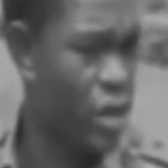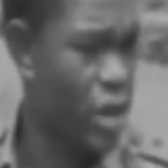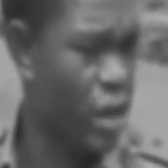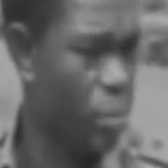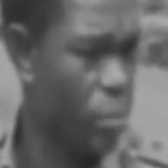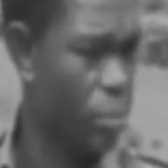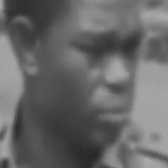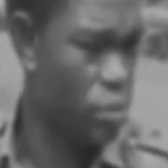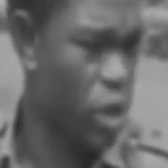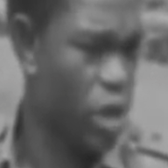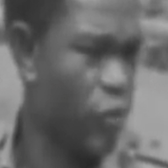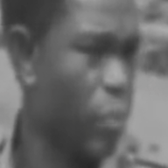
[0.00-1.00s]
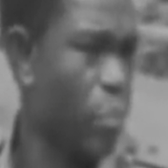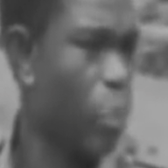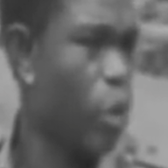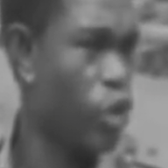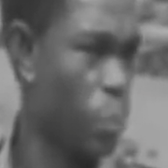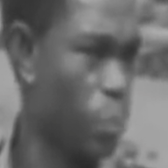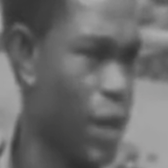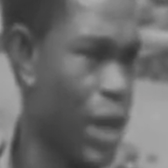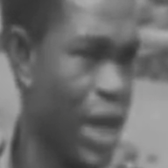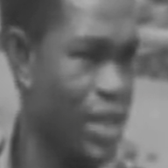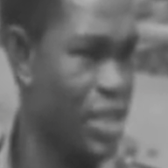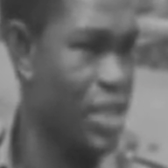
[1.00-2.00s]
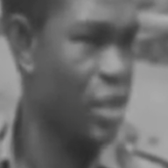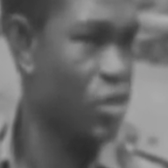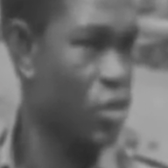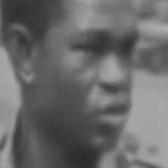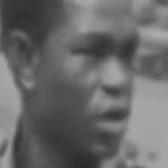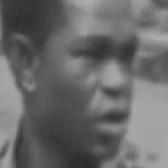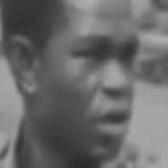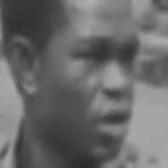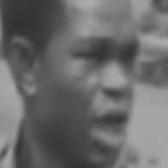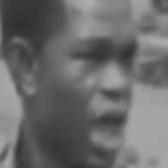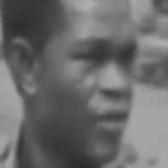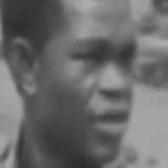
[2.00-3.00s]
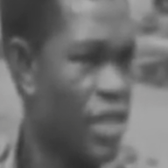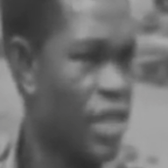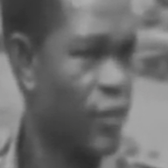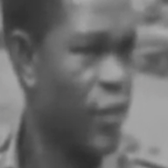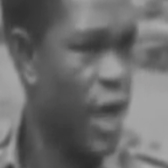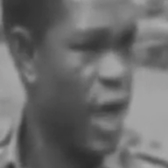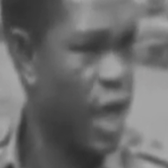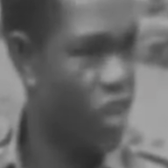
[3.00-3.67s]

captured German soldiers in Stalingrad is a